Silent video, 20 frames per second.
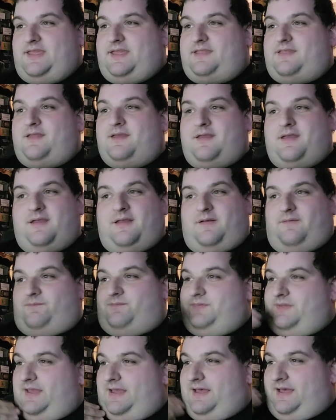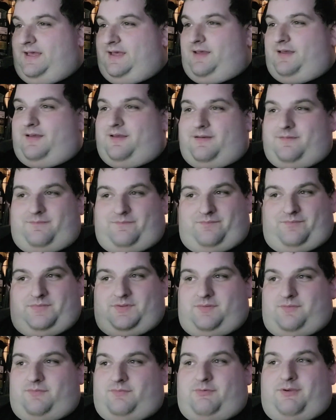And
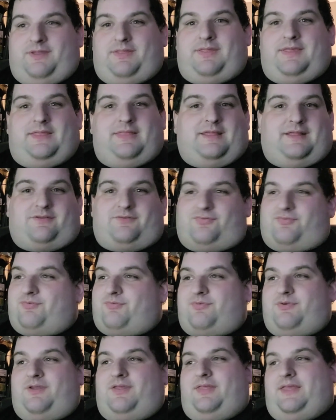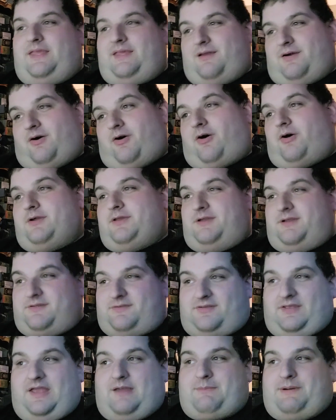really, that's really all you could
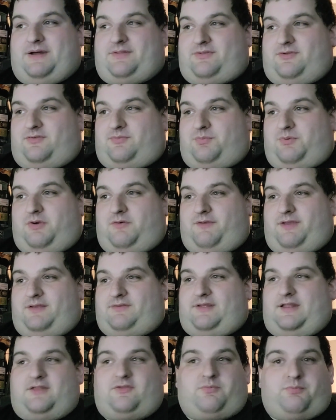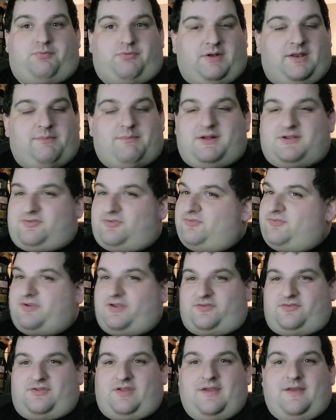say about this movie, is that it's pretty much
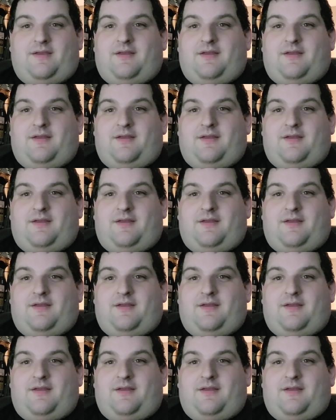just